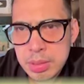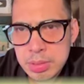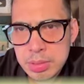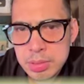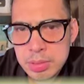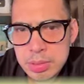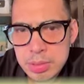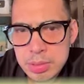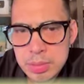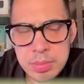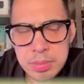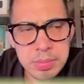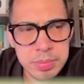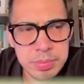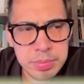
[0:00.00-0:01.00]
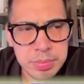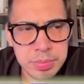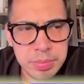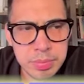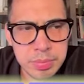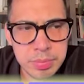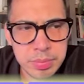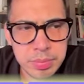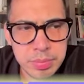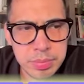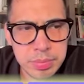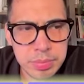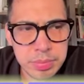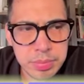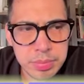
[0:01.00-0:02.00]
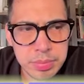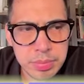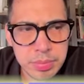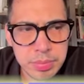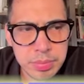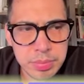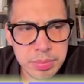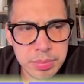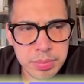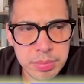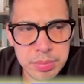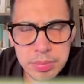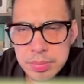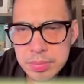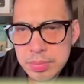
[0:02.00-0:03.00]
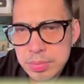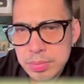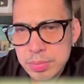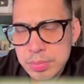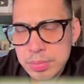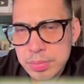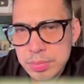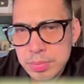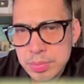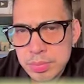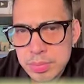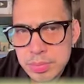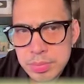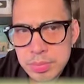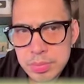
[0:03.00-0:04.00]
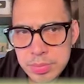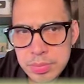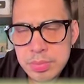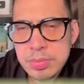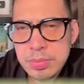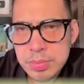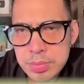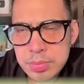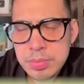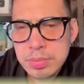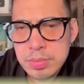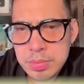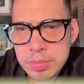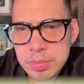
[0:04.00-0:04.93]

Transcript: (silent)